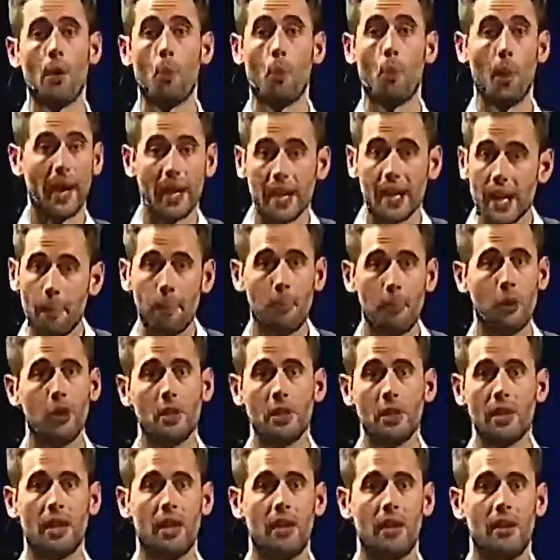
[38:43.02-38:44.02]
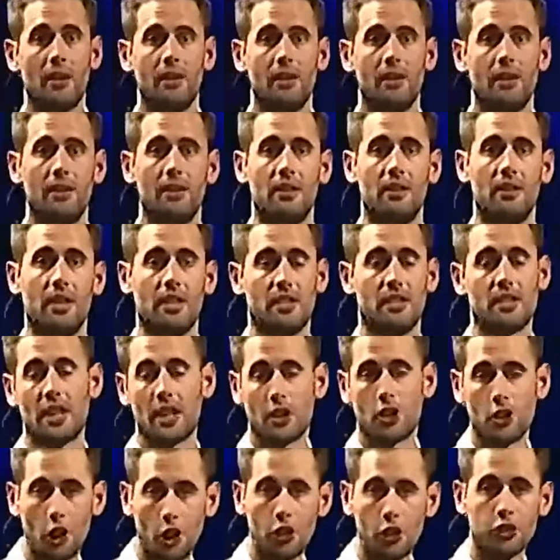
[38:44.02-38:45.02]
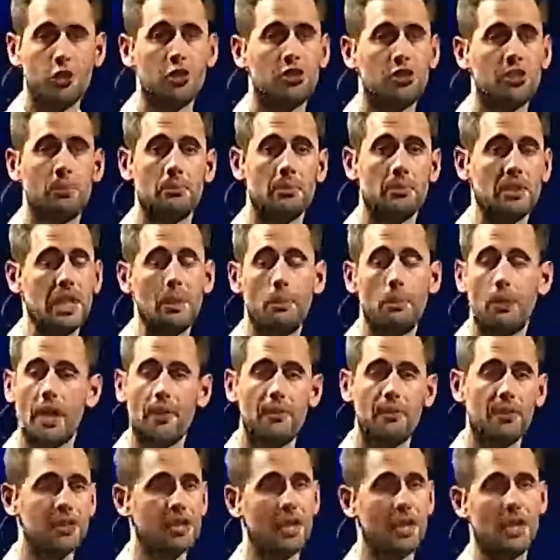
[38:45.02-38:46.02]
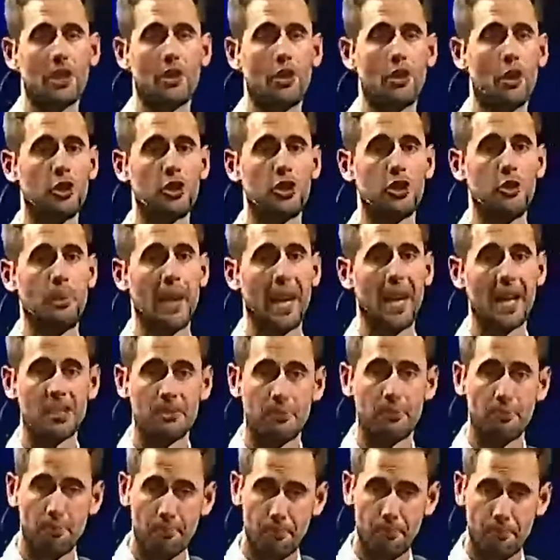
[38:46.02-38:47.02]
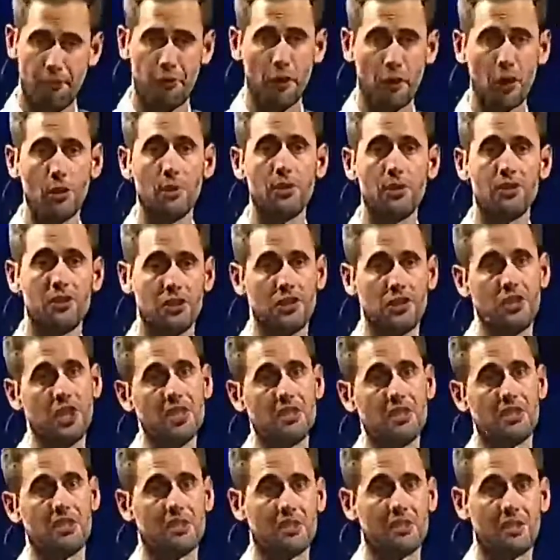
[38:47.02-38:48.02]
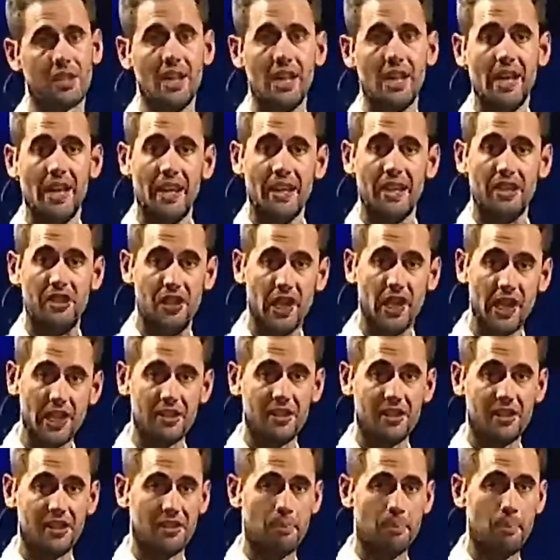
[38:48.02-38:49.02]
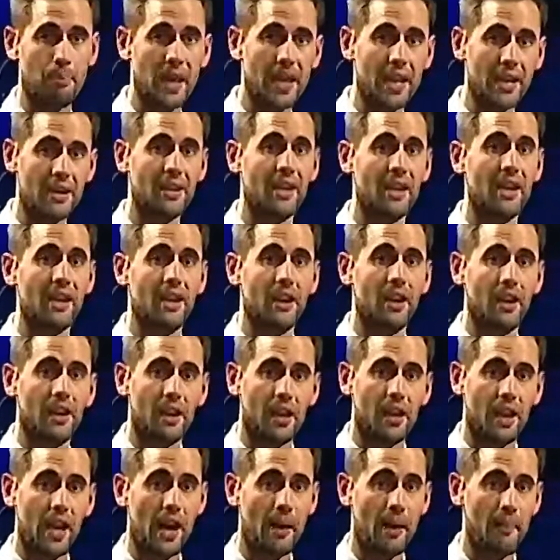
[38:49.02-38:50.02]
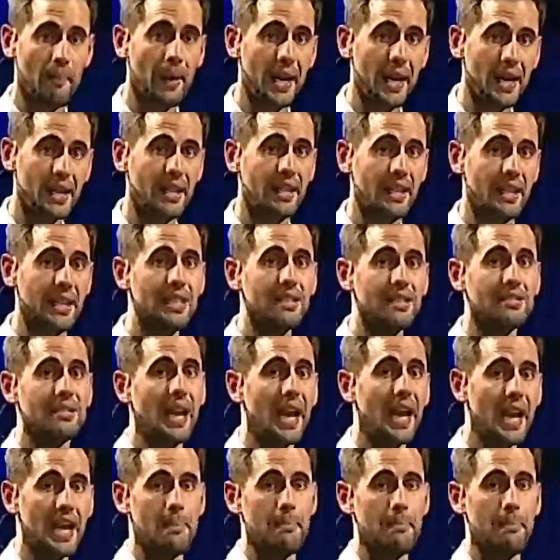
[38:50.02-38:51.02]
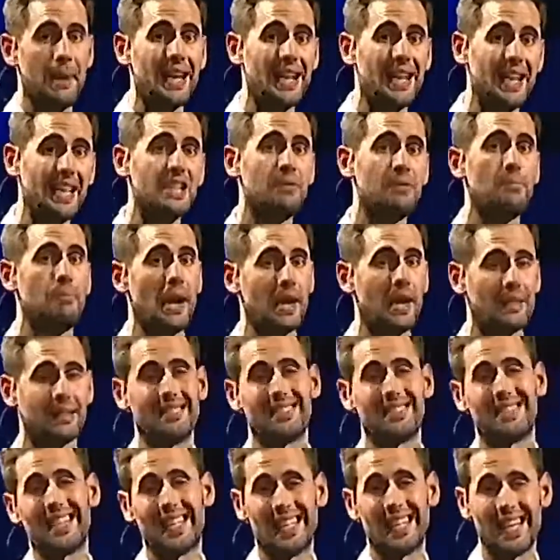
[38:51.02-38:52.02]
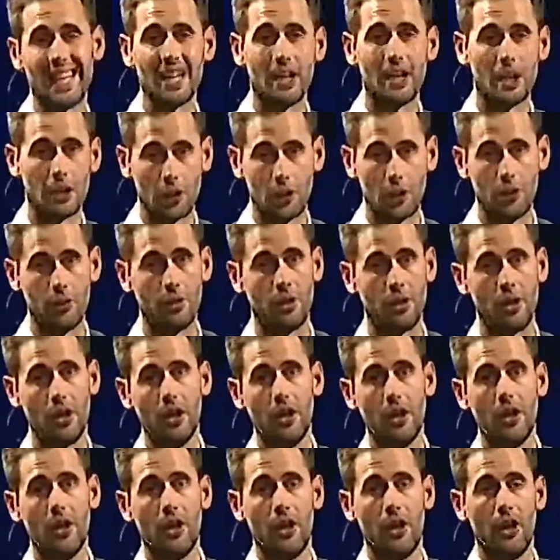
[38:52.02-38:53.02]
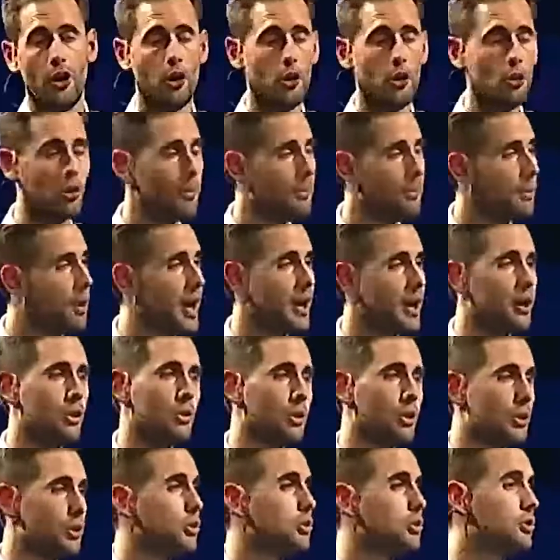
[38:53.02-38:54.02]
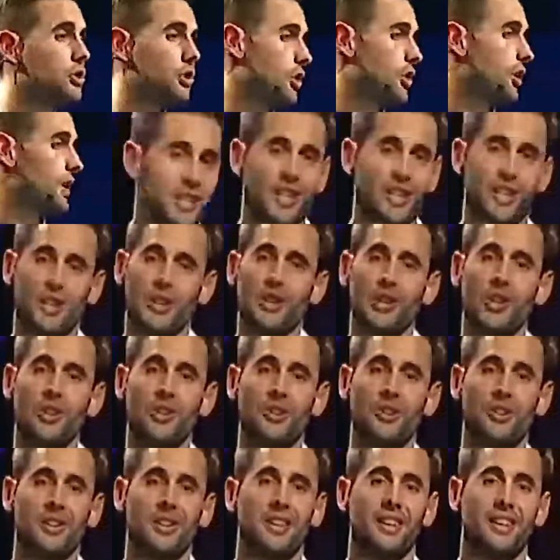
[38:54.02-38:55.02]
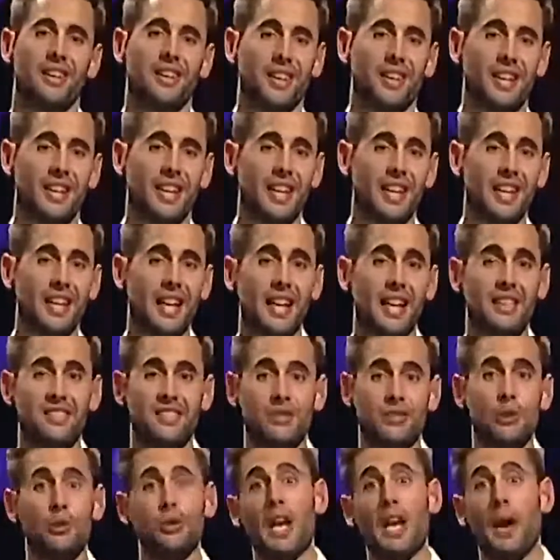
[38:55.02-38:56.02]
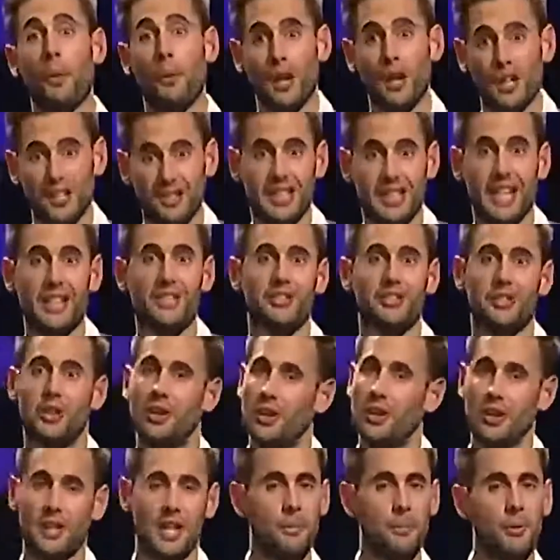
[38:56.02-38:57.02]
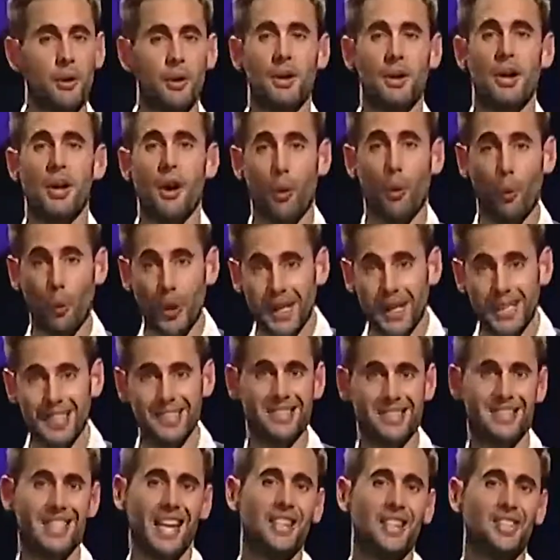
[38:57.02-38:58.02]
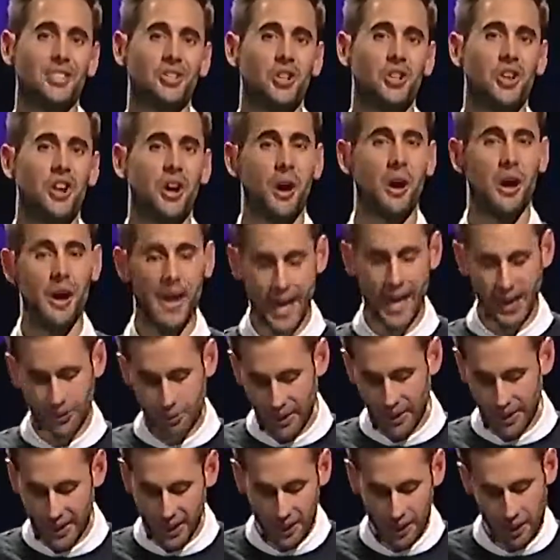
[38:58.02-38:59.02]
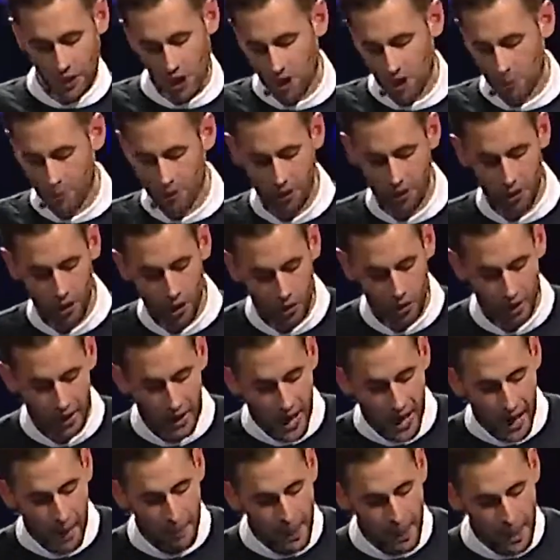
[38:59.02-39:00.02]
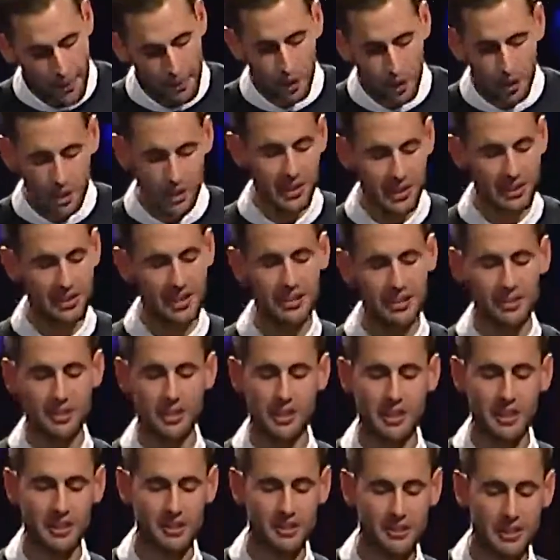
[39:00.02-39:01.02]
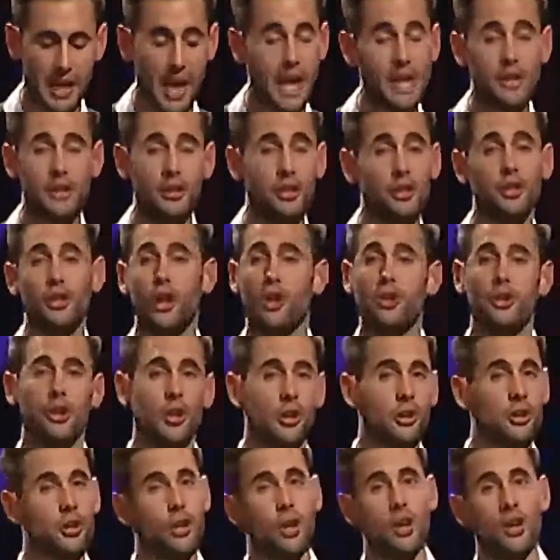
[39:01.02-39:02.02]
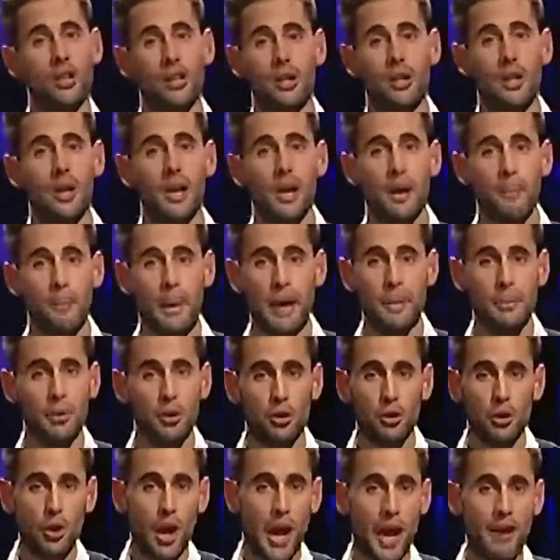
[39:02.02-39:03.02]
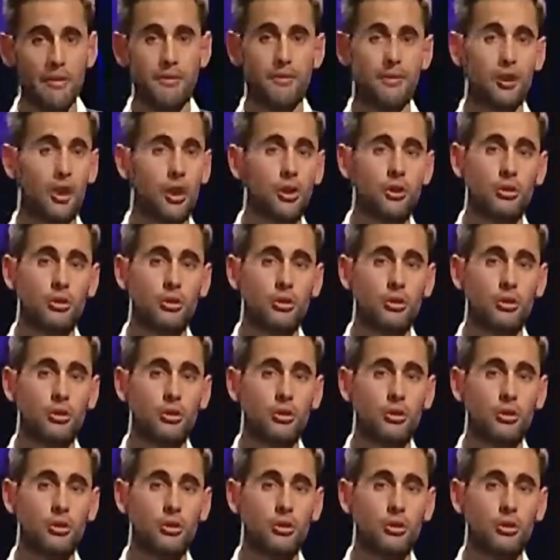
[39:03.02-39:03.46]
Yeah, wake up earlier. It's going to cost you some sleep, whatever it's going to cost you. But as followers of Jesus, Jesus made, um, made it His aim, made it His practice to get alone. Who am I, who are you to not get alone? Yeah, and still yet want to stay strong. Come on, we can stay strong as we get alone with God. And maybe you're listening to this and you don't know God and maybe you have